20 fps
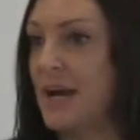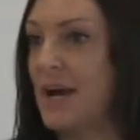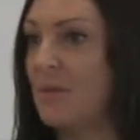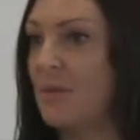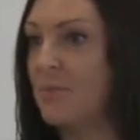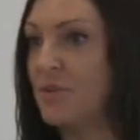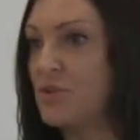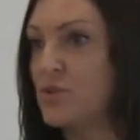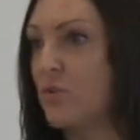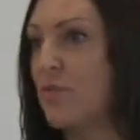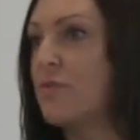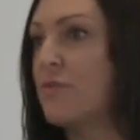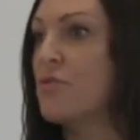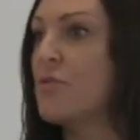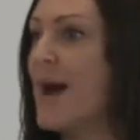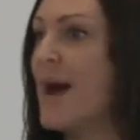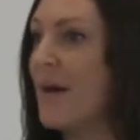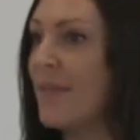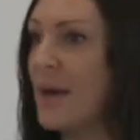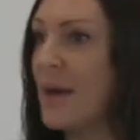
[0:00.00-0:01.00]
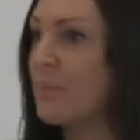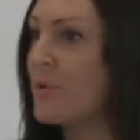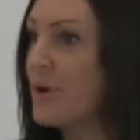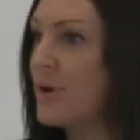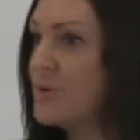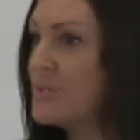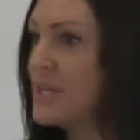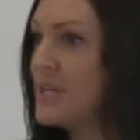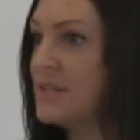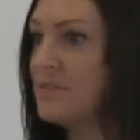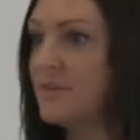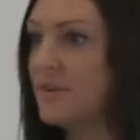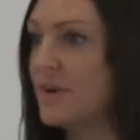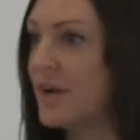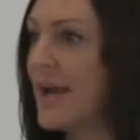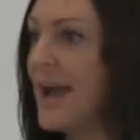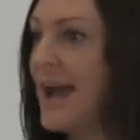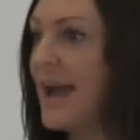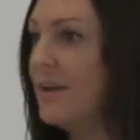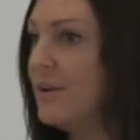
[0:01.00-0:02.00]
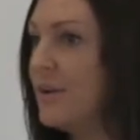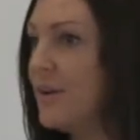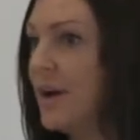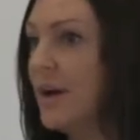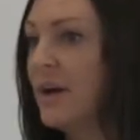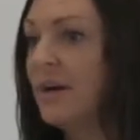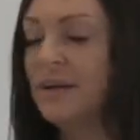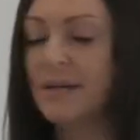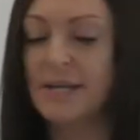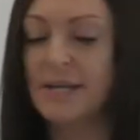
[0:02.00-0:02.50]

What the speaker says: sort of throughout that process for a candidate.